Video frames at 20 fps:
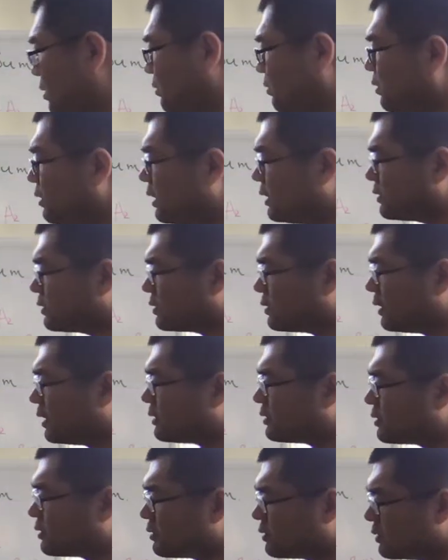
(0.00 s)
Well,
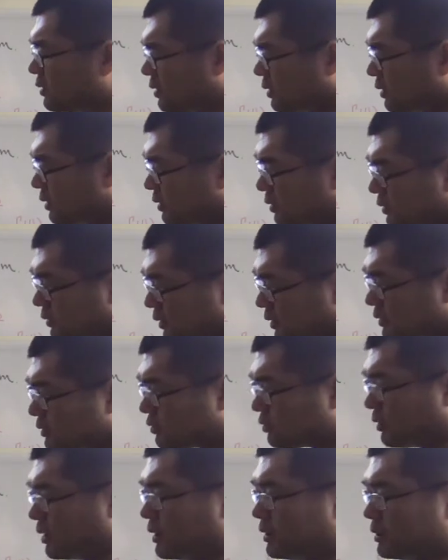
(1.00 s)
let's
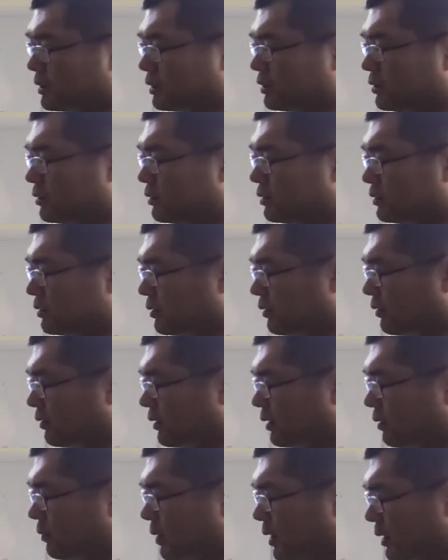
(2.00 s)
try to
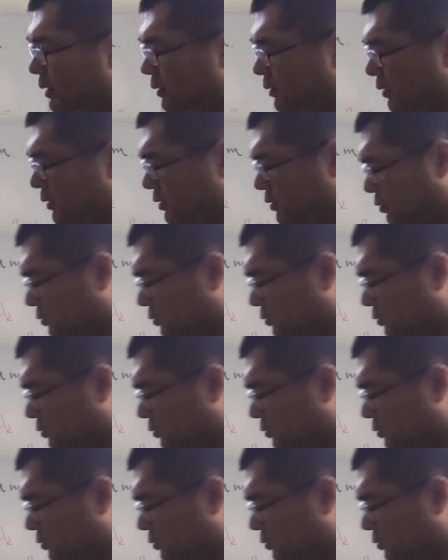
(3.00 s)
think about it in this